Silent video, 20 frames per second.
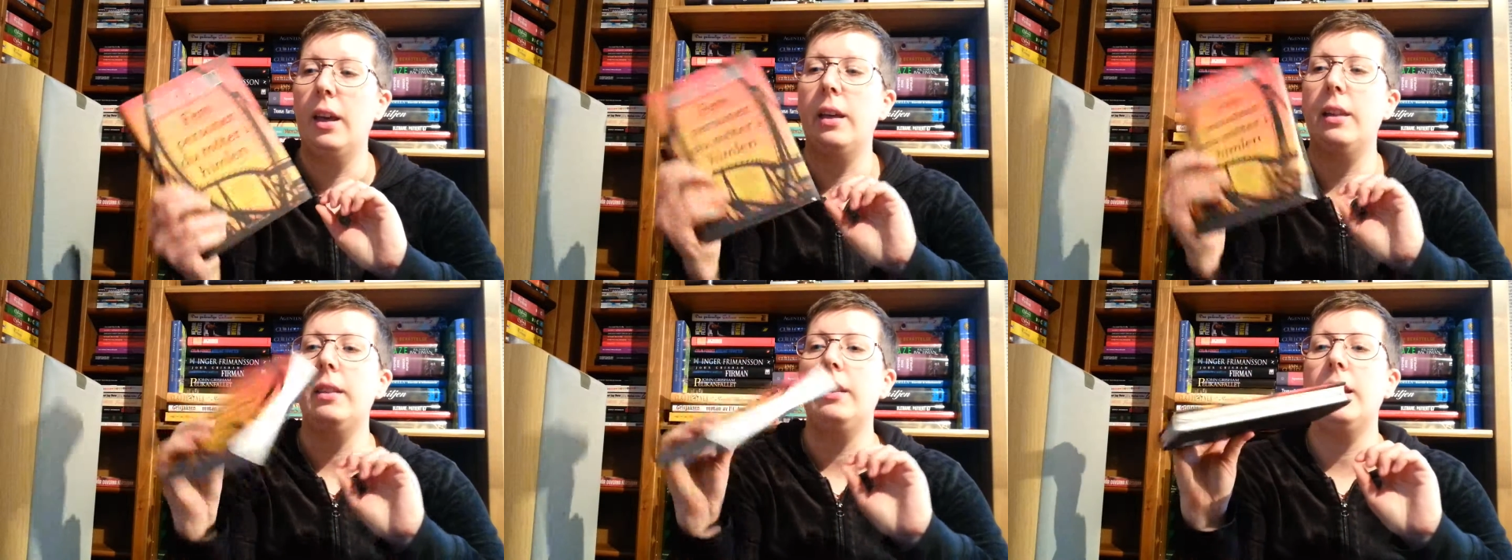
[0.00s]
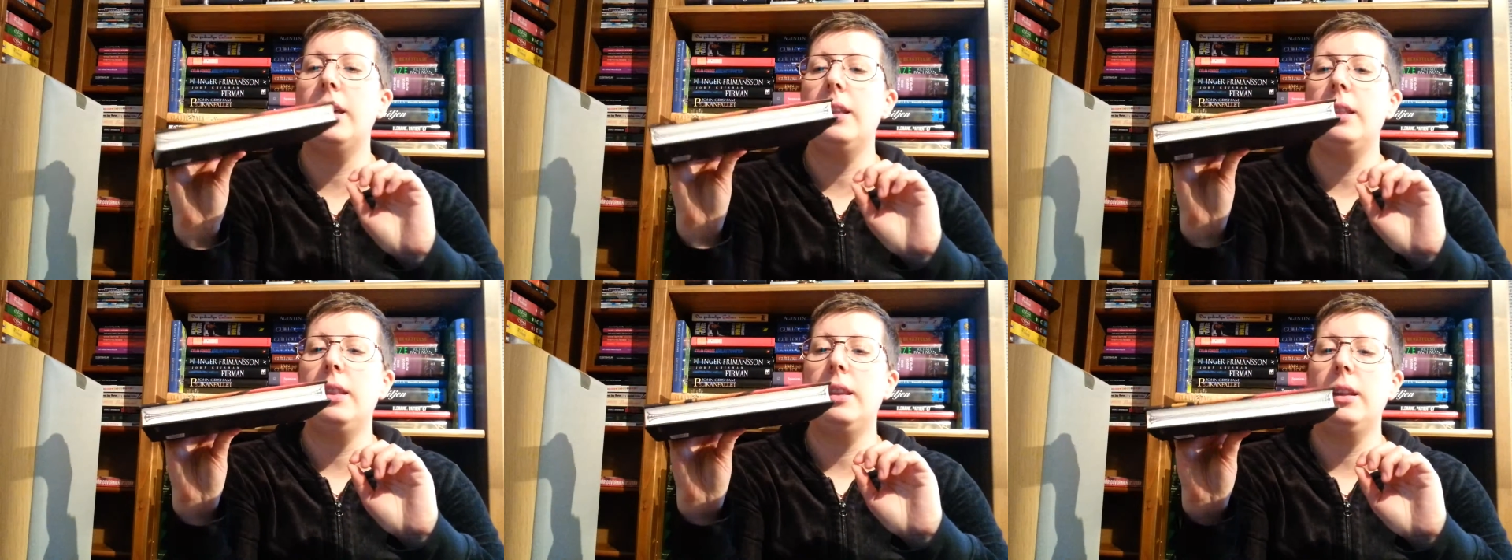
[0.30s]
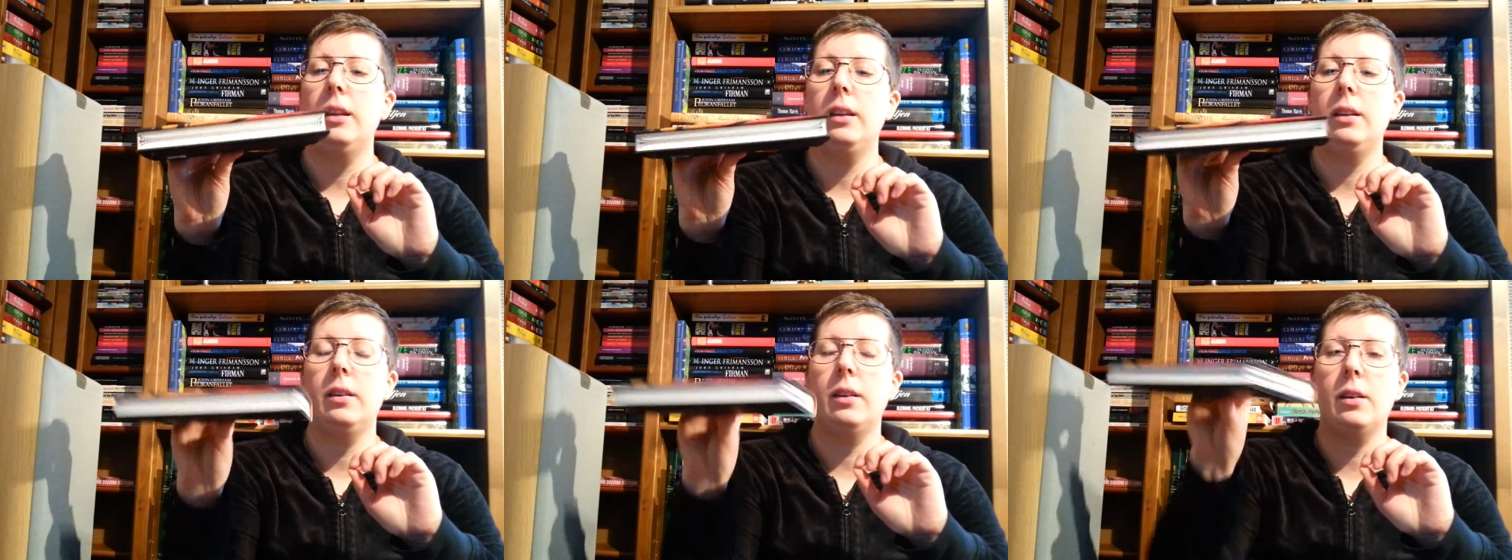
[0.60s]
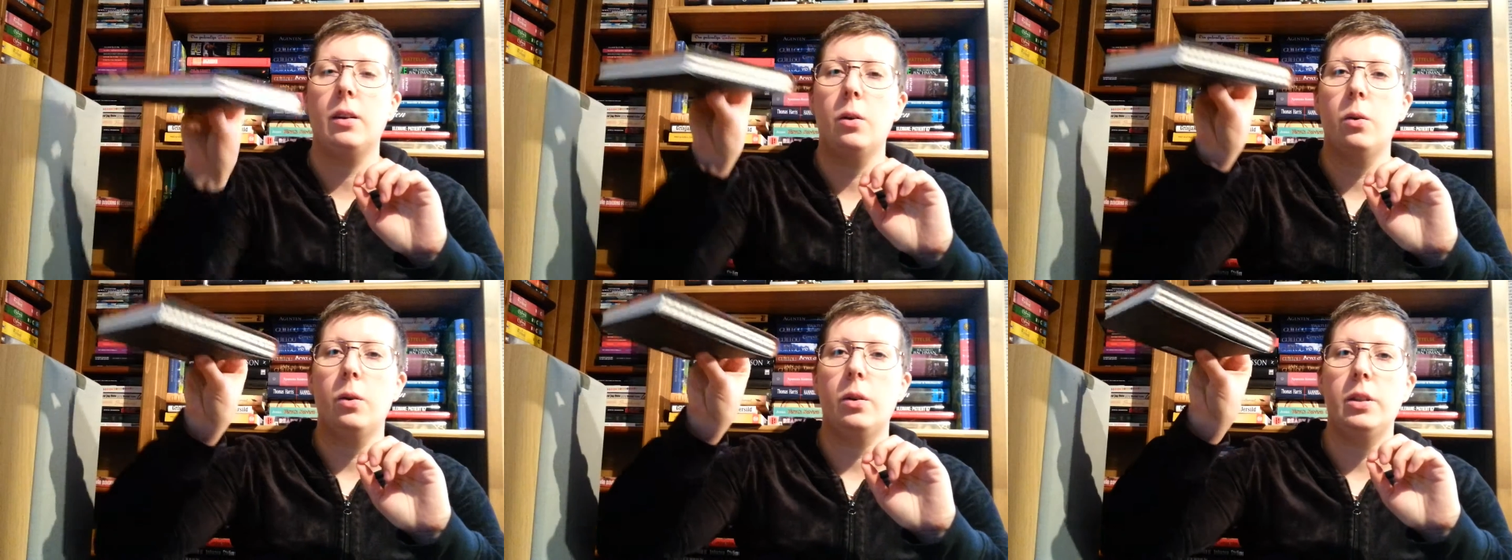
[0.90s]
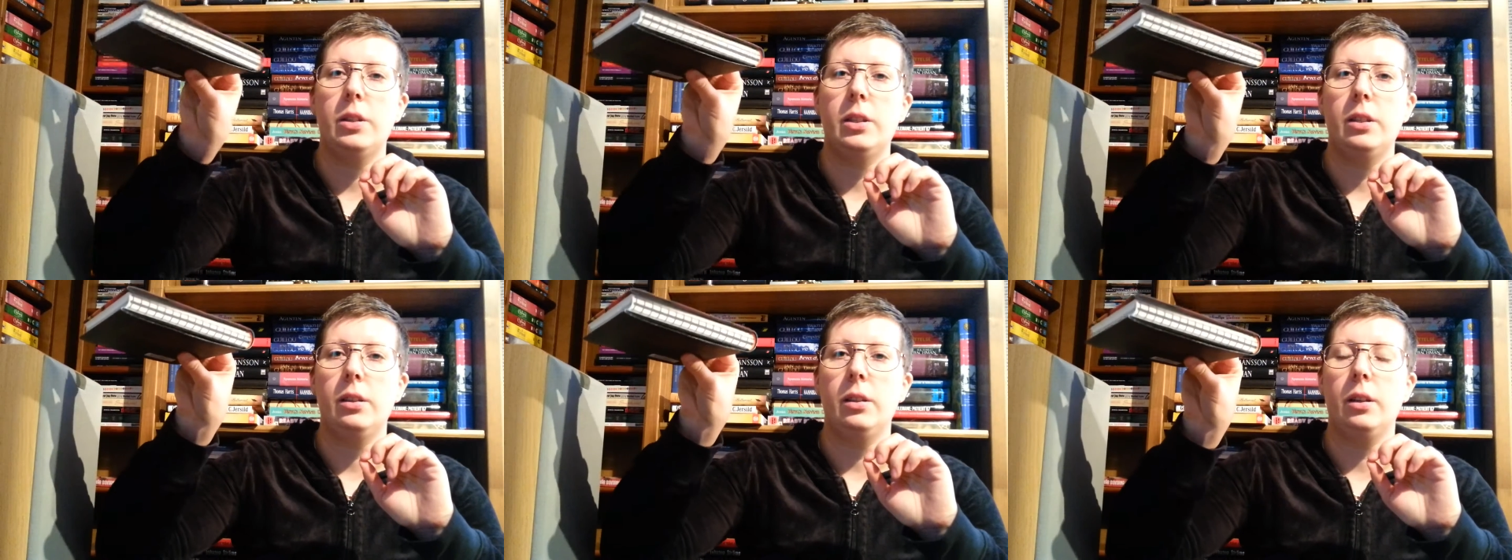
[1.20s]
and then the
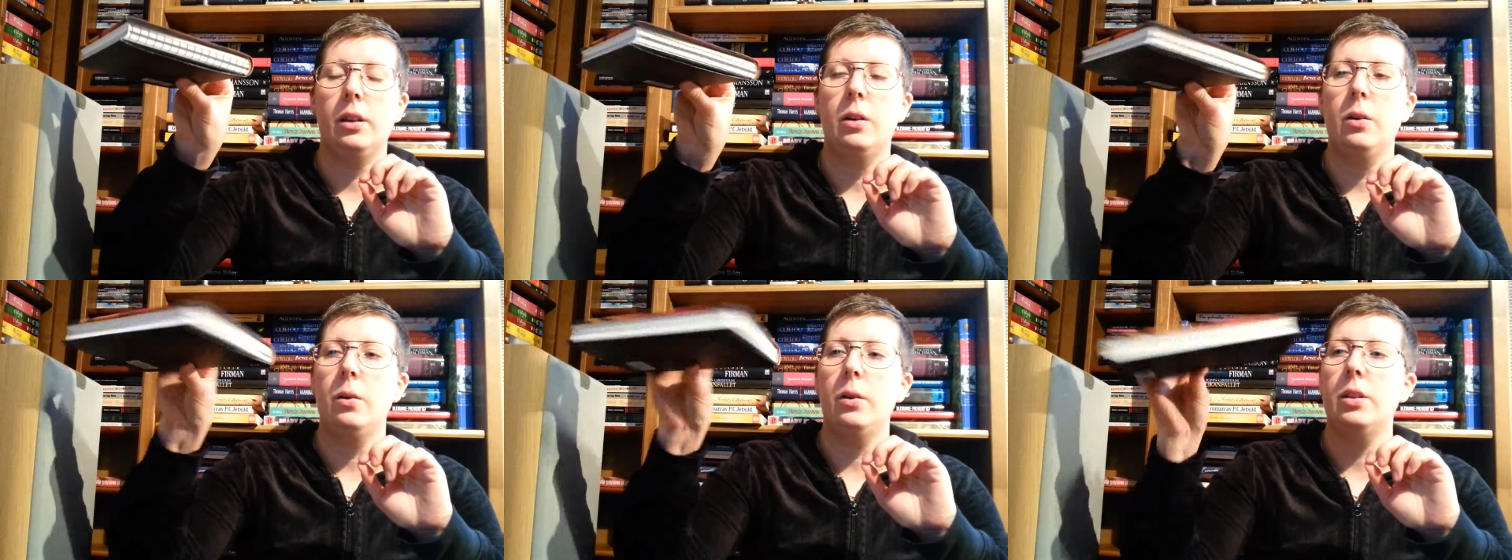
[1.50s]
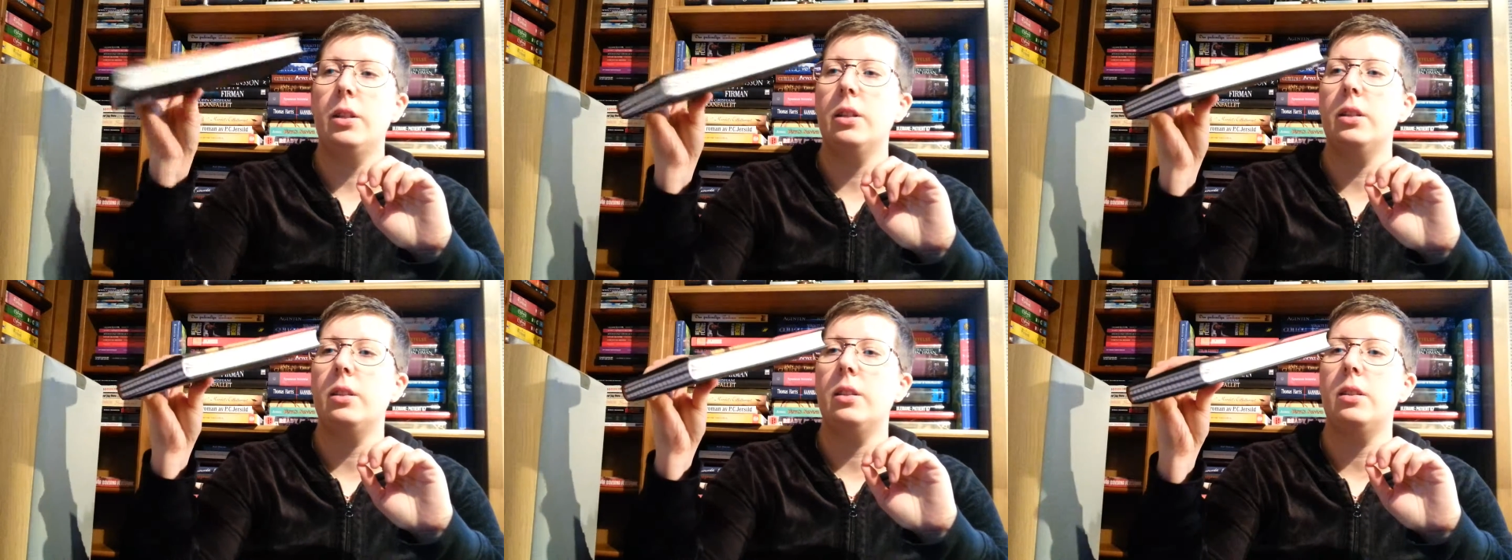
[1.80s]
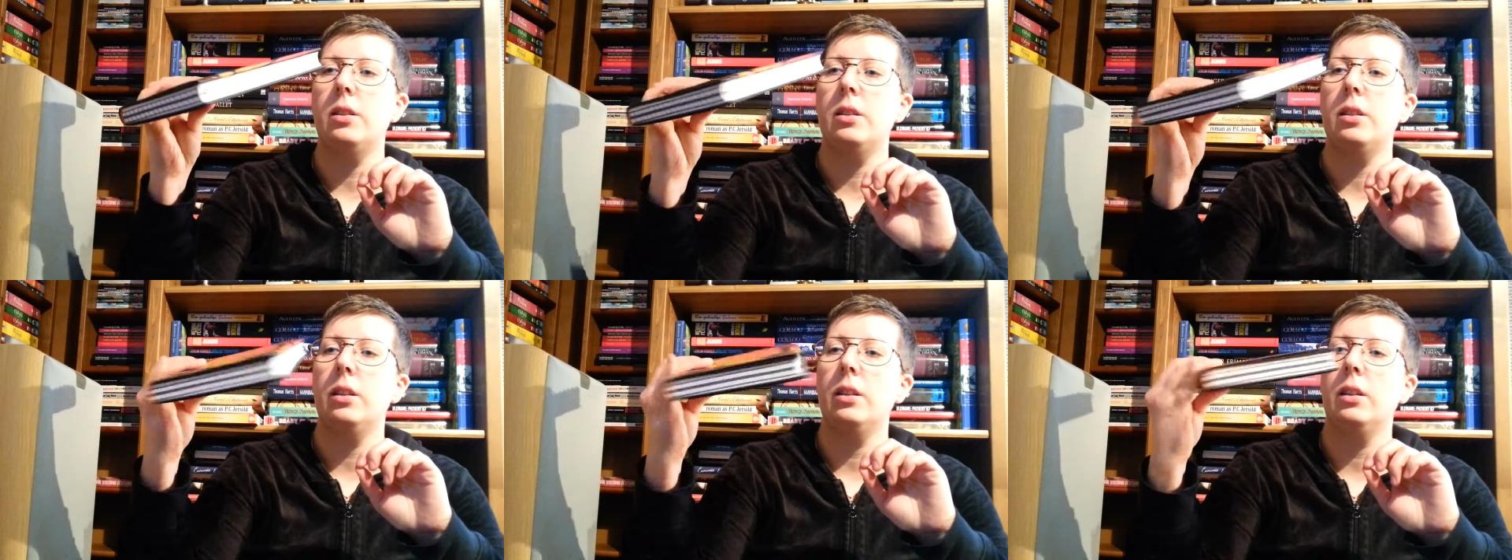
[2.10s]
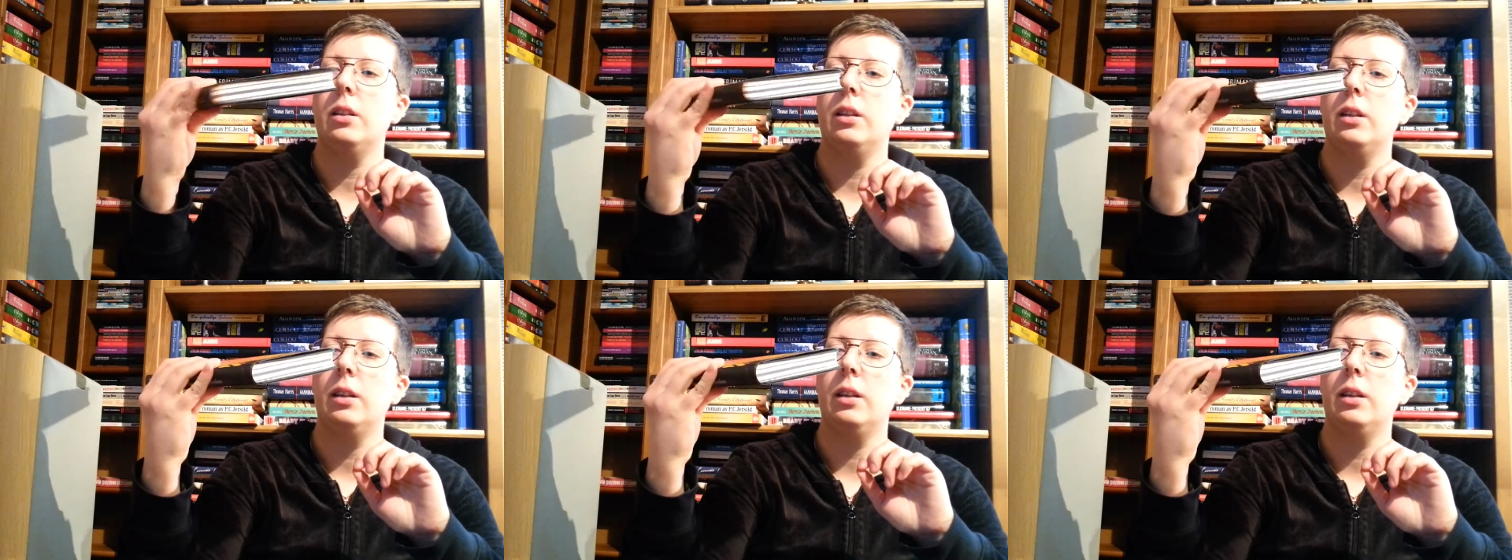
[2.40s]
gorgeous